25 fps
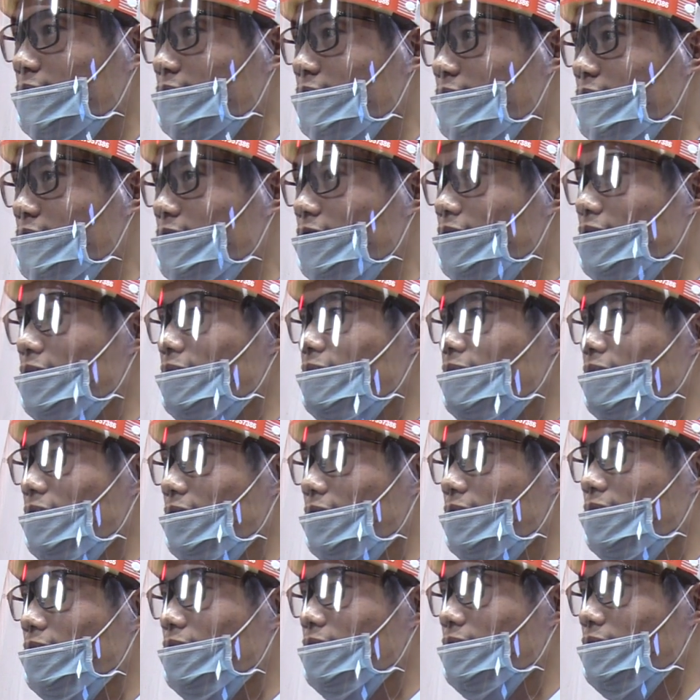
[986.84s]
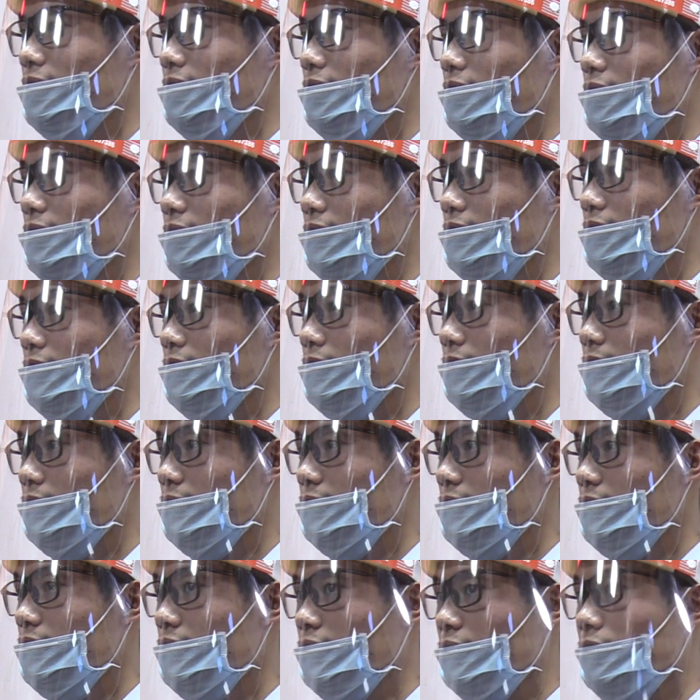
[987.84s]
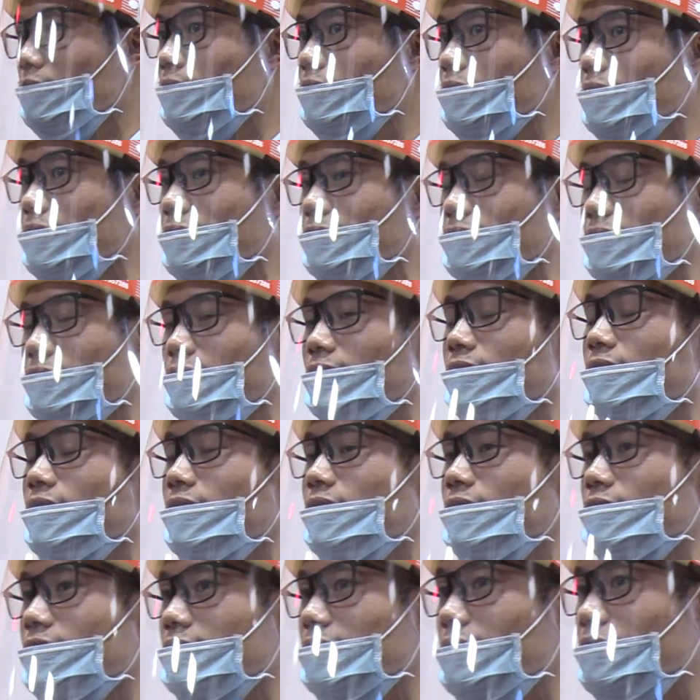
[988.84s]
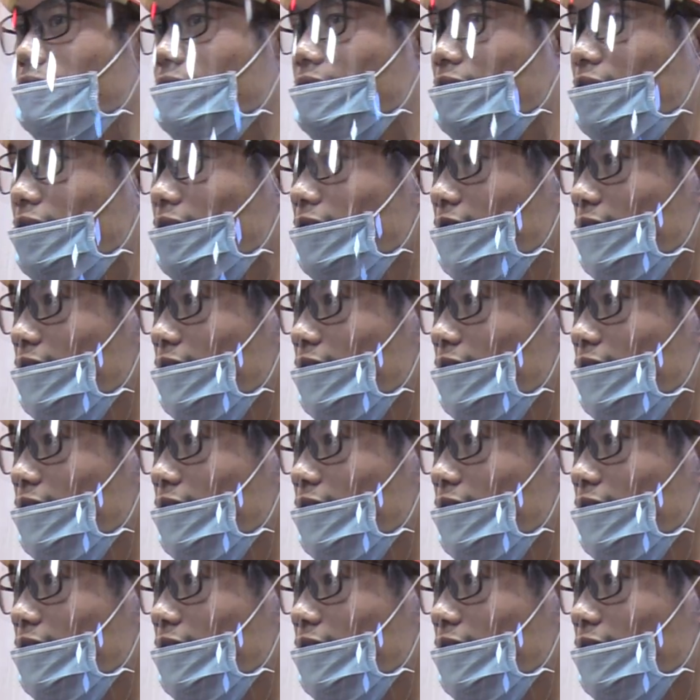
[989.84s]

Chicken neck. Okay, sir. So chicken